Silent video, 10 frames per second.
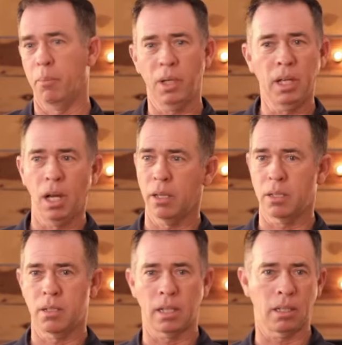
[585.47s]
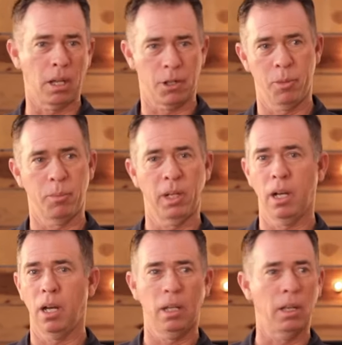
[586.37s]
Bring on the technology. Bring
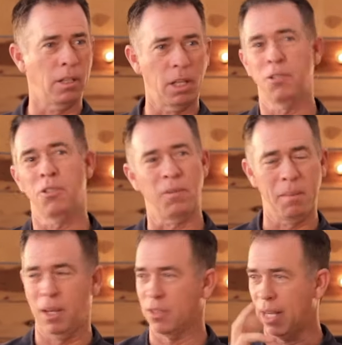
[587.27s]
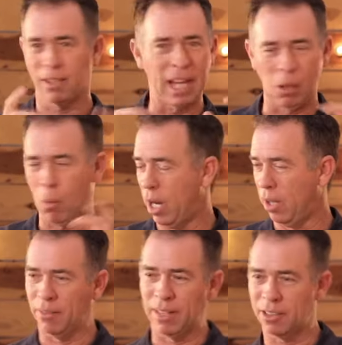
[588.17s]
on the dozens of emails. I've got it wired,
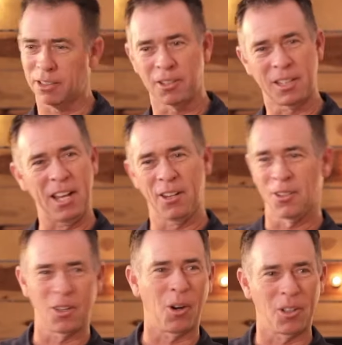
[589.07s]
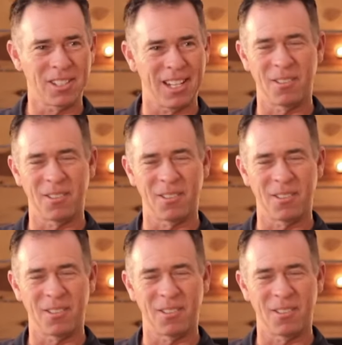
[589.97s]
and they've got their calendar. They're all set, right?